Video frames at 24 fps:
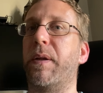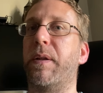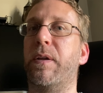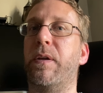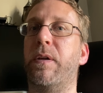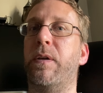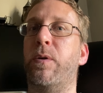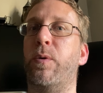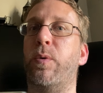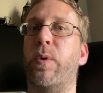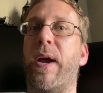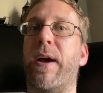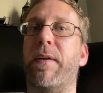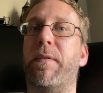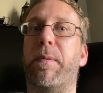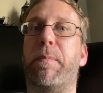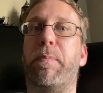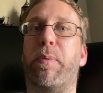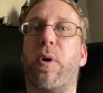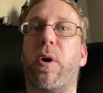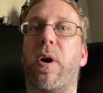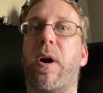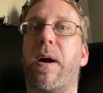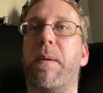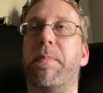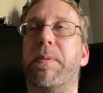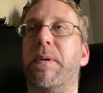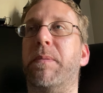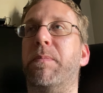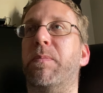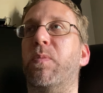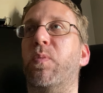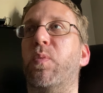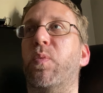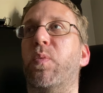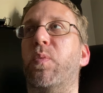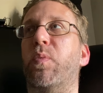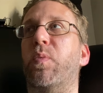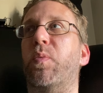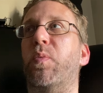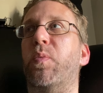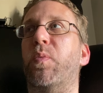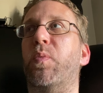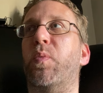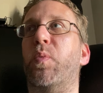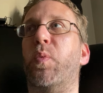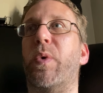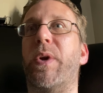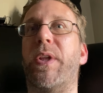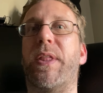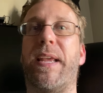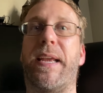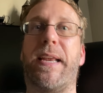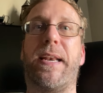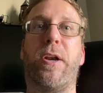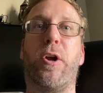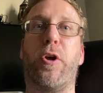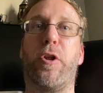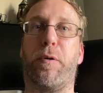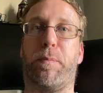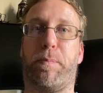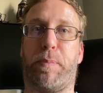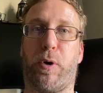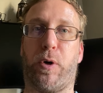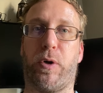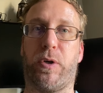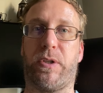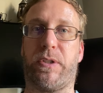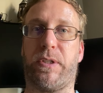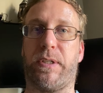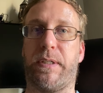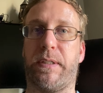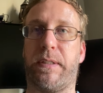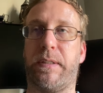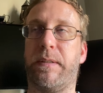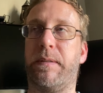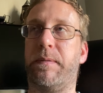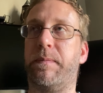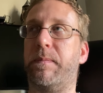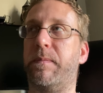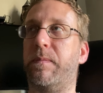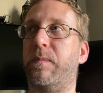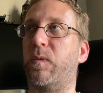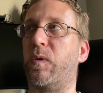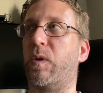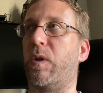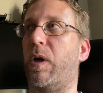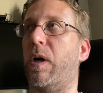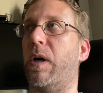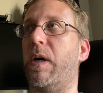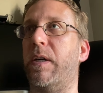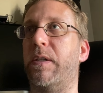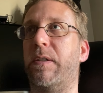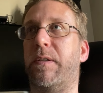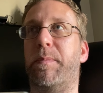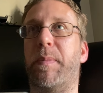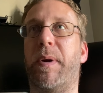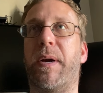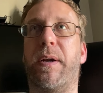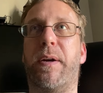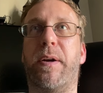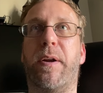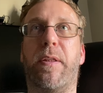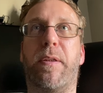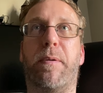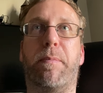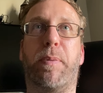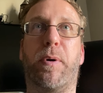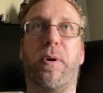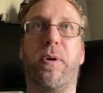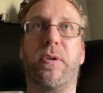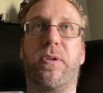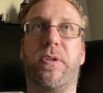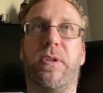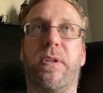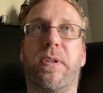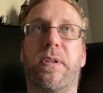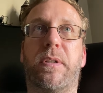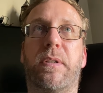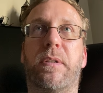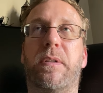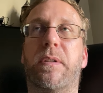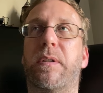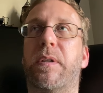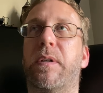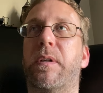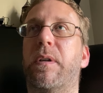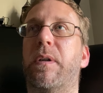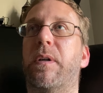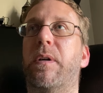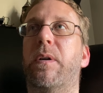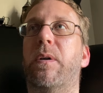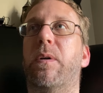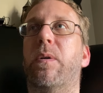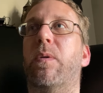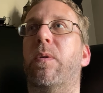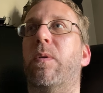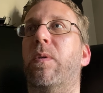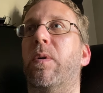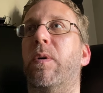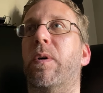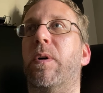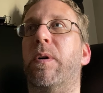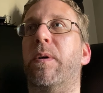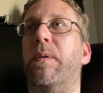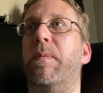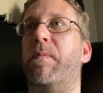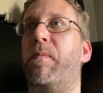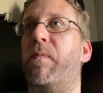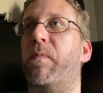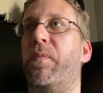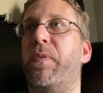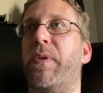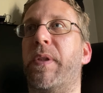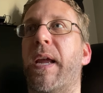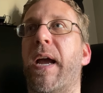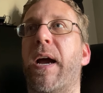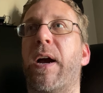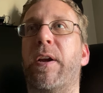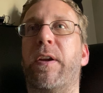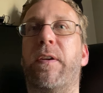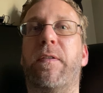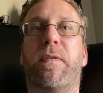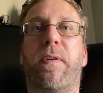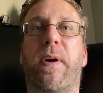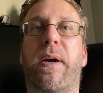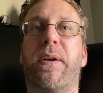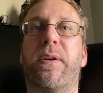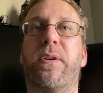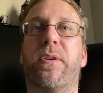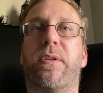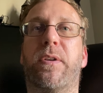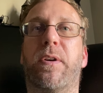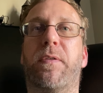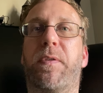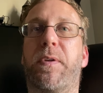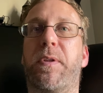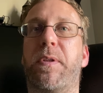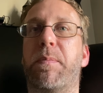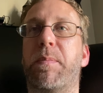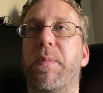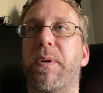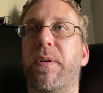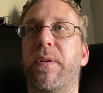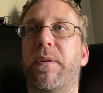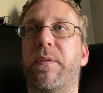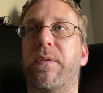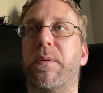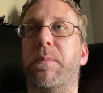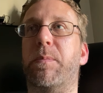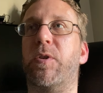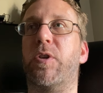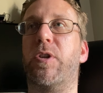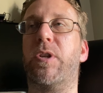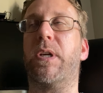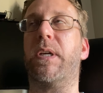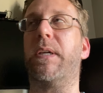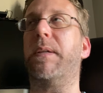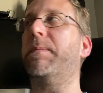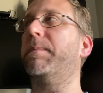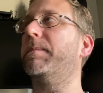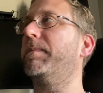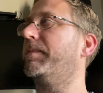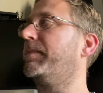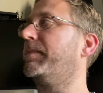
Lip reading: you have a problem with another person, caused by another person, or now you find yourself in the middle of some shit